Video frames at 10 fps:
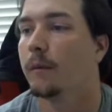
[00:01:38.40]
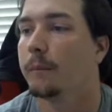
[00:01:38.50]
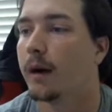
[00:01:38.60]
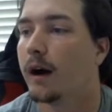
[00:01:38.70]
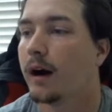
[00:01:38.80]

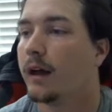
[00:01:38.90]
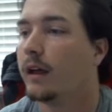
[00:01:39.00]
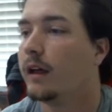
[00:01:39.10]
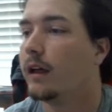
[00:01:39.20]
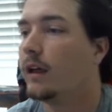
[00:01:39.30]

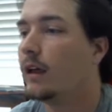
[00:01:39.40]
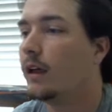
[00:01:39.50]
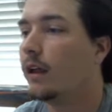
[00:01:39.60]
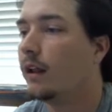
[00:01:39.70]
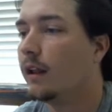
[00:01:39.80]
by
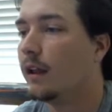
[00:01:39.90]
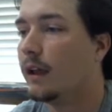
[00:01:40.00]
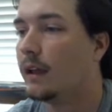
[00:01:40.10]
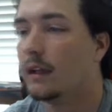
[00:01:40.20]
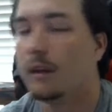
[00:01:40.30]

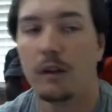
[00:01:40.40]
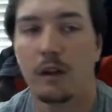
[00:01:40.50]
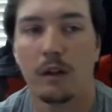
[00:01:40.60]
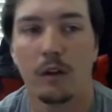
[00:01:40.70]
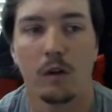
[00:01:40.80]

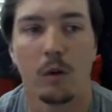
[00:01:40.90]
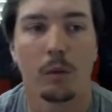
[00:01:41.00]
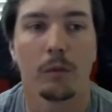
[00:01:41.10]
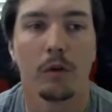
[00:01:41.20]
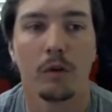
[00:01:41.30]
any
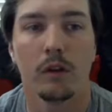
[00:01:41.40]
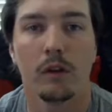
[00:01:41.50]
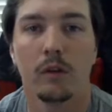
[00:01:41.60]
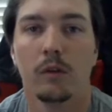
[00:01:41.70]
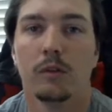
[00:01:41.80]
normal
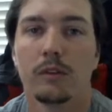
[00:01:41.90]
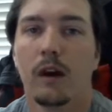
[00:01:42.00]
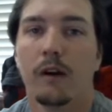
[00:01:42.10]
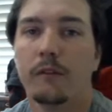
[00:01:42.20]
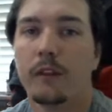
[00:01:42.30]
use
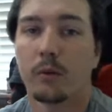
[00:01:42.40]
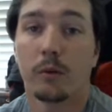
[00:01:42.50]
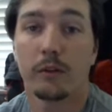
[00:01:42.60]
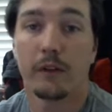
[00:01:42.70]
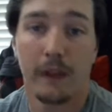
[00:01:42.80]
of the
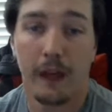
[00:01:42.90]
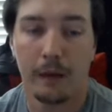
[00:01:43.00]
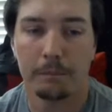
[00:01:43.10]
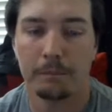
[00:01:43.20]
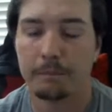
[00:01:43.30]
rules of the
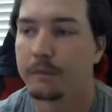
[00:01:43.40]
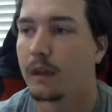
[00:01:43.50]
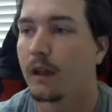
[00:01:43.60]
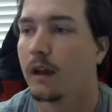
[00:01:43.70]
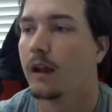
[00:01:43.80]
game.
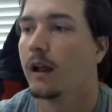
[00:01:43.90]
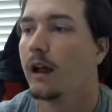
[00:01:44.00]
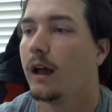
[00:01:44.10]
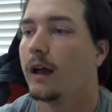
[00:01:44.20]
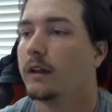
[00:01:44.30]

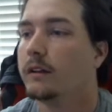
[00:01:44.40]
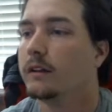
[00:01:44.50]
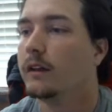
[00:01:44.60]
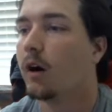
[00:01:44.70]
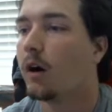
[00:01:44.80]
And
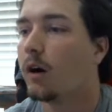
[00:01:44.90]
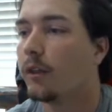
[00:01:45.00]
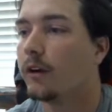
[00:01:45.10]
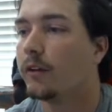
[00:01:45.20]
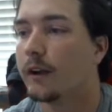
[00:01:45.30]
all
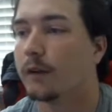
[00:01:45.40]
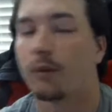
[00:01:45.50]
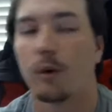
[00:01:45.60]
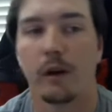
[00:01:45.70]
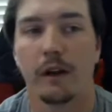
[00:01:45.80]
they're there
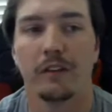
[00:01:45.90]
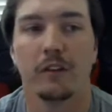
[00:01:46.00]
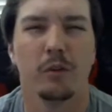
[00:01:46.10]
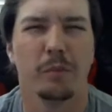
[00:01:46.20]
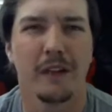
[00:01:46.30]
for is
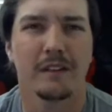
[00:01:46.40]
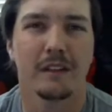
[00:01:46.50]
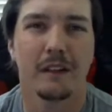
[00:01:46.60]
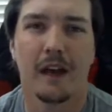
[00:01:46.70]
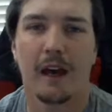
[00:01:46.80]
to
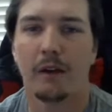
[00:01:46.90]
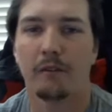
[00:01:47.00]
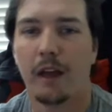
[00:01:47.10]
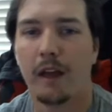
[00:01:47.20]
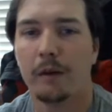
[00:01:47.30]
basically have
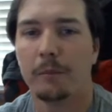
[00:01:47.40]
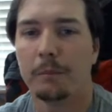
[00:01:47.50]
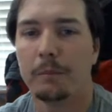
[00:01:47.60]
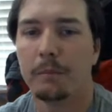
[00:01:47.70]
a